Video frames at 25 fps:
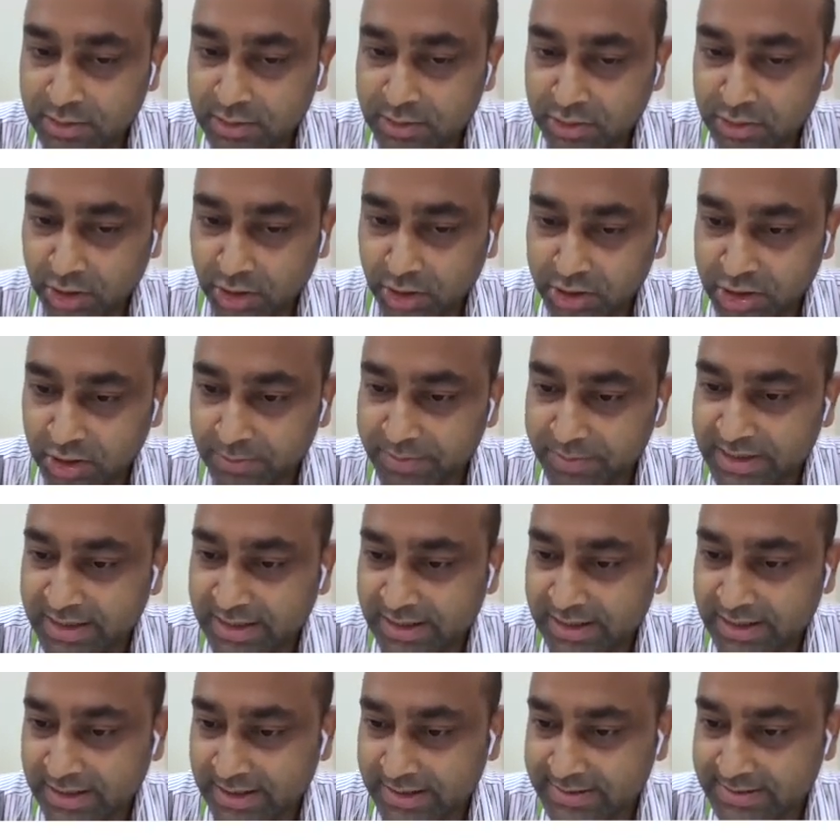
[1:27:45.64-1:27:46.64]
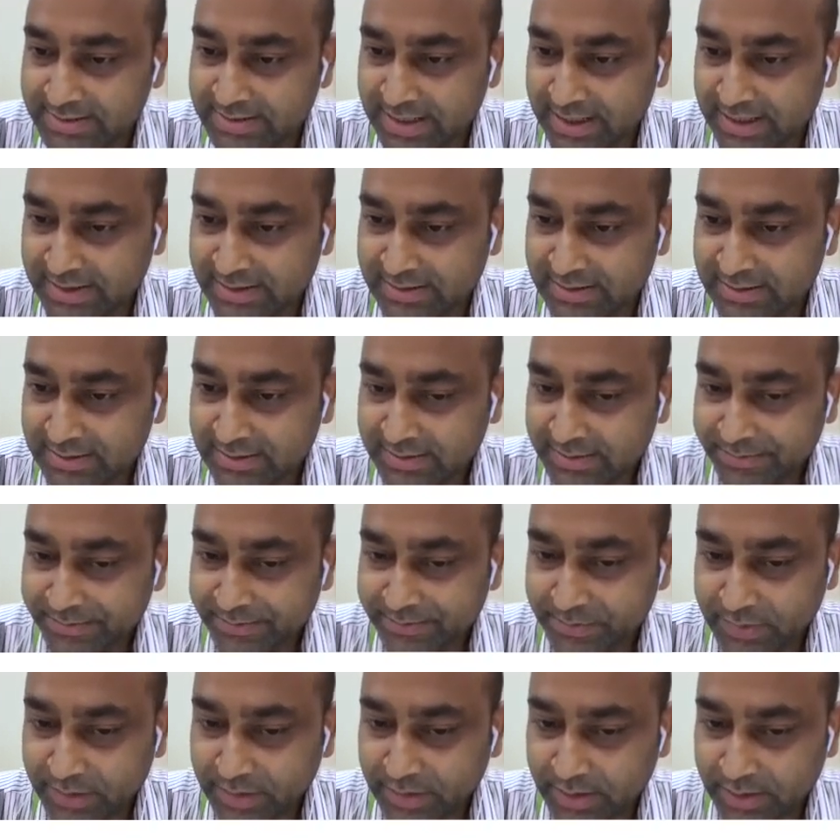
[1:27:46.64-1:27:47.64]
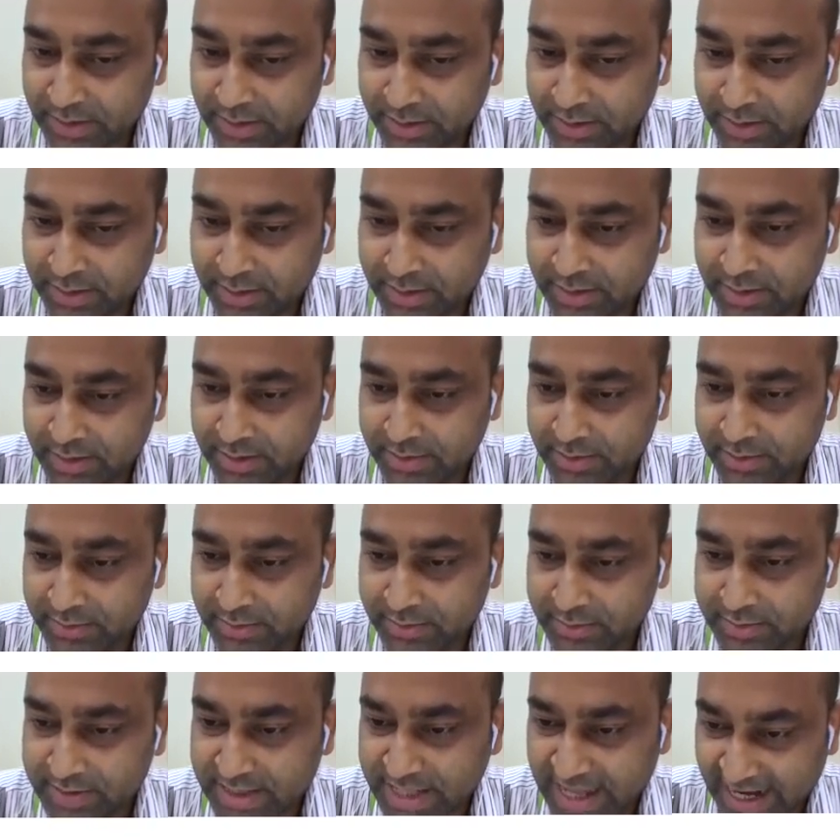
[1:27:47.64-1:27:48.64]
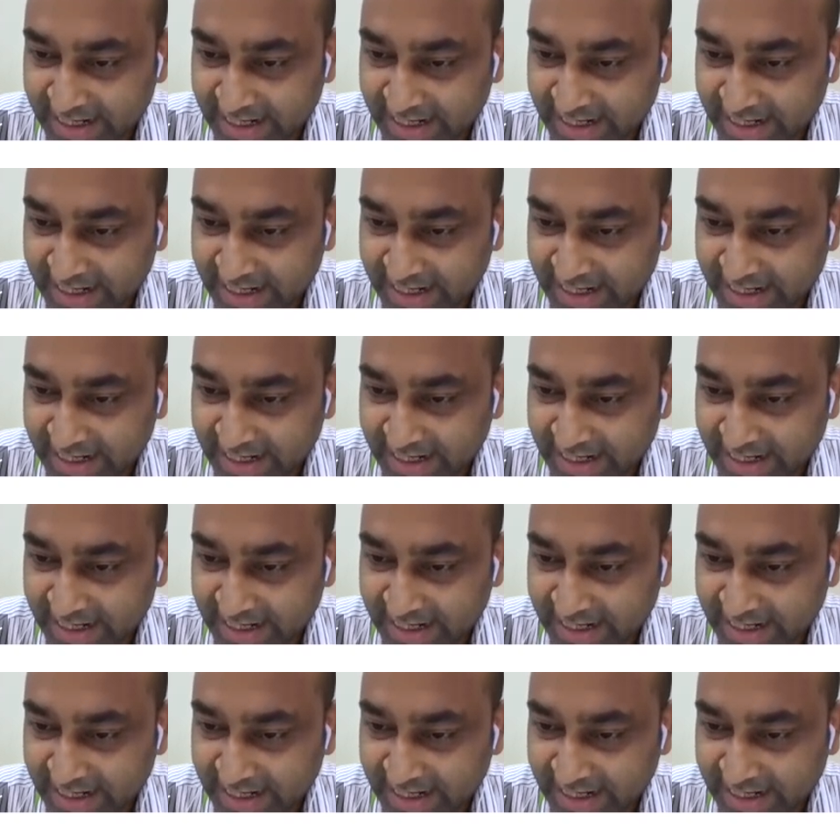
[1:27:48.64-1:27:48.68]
concomitantly, that the